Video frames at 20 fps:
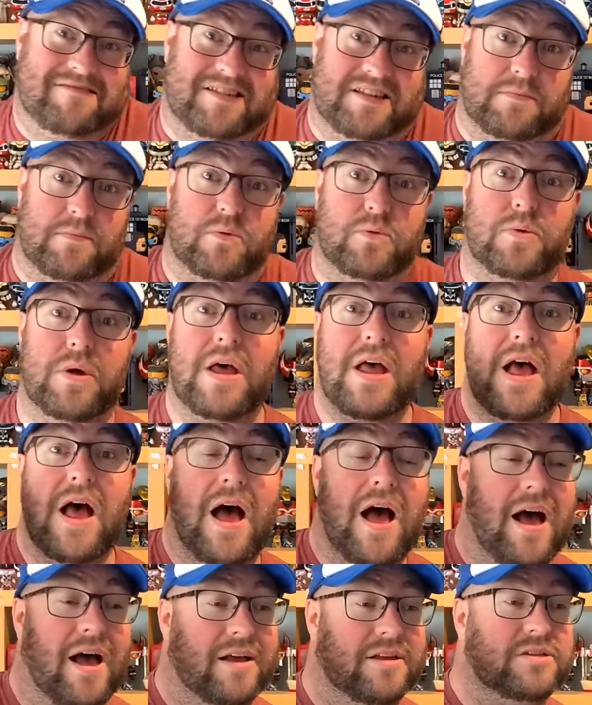Simple.
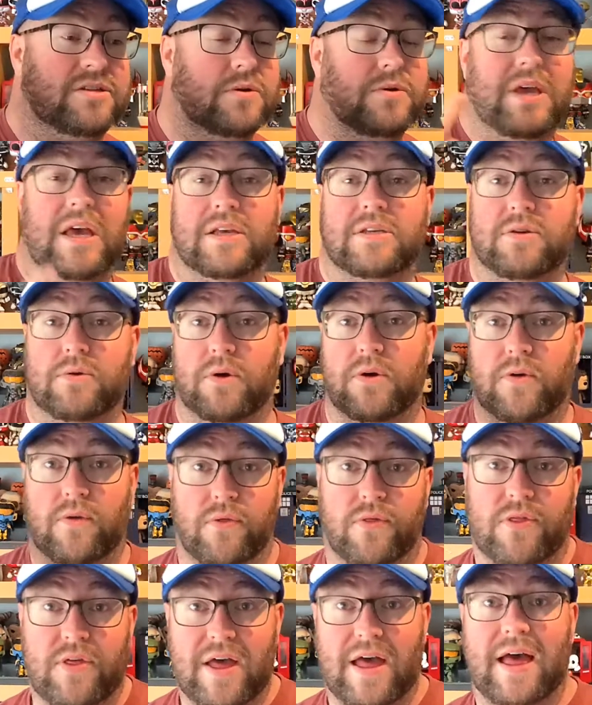So yeah, so I've
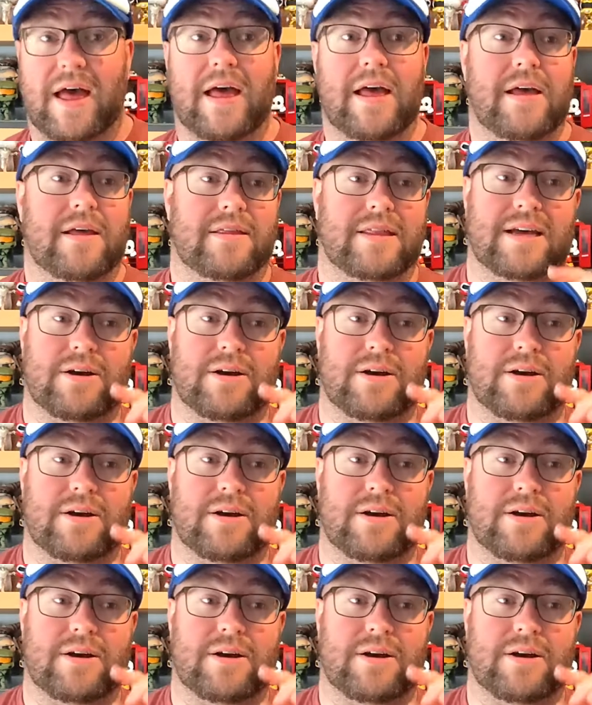got that.